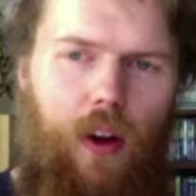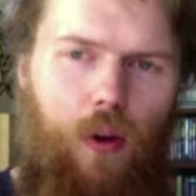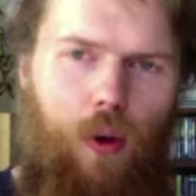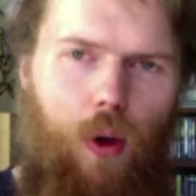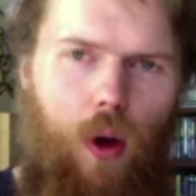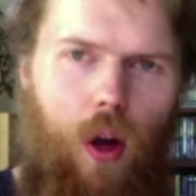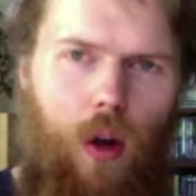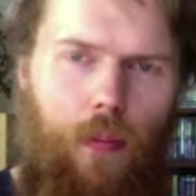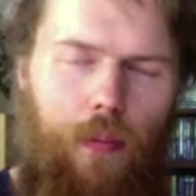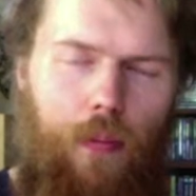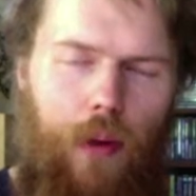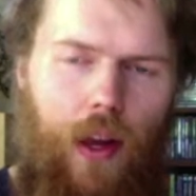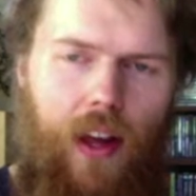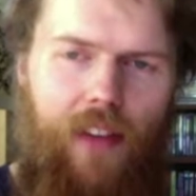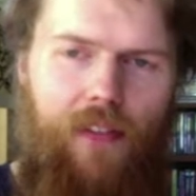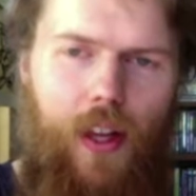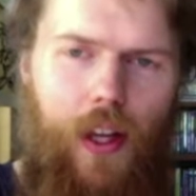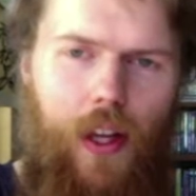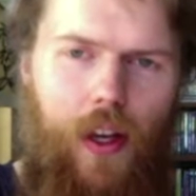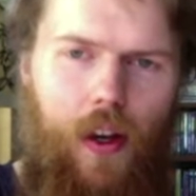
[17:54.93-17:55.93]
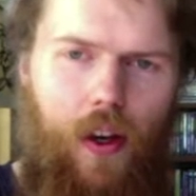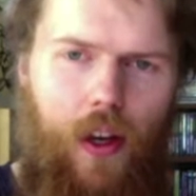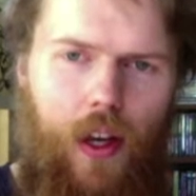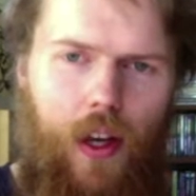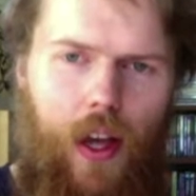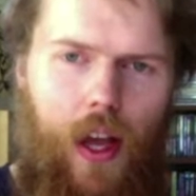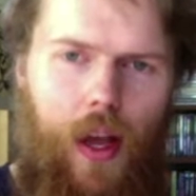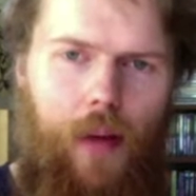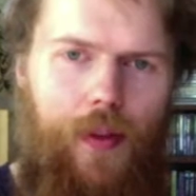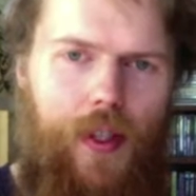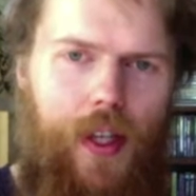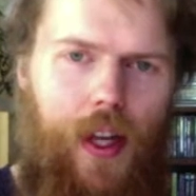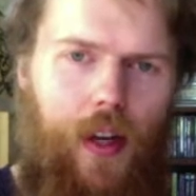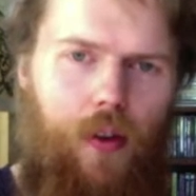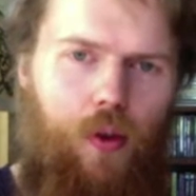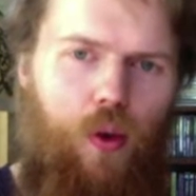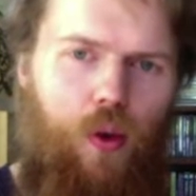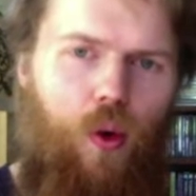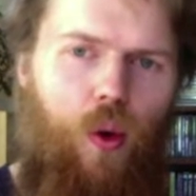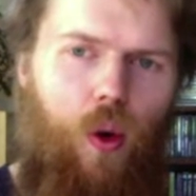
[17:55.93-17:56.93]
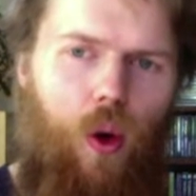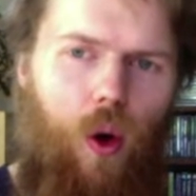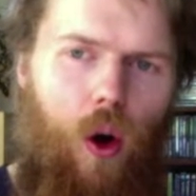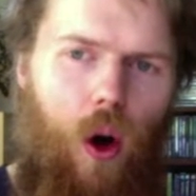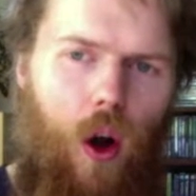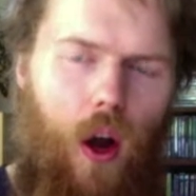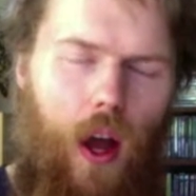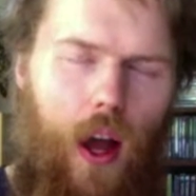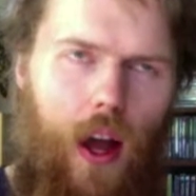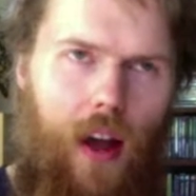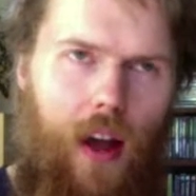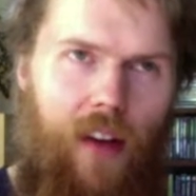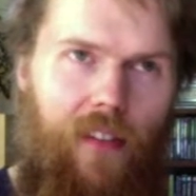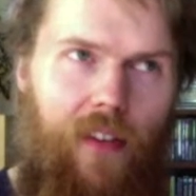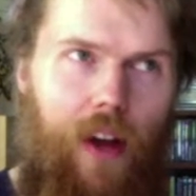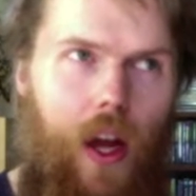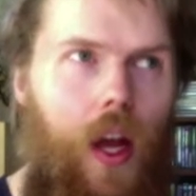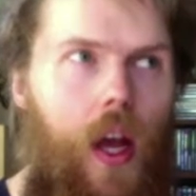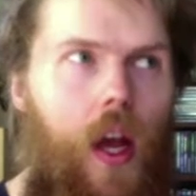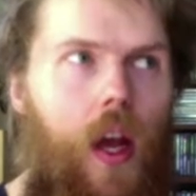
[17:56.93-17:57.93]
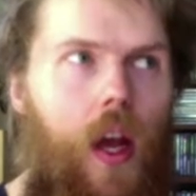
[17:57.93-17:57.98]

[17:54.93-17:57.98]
who all play video games, and who all have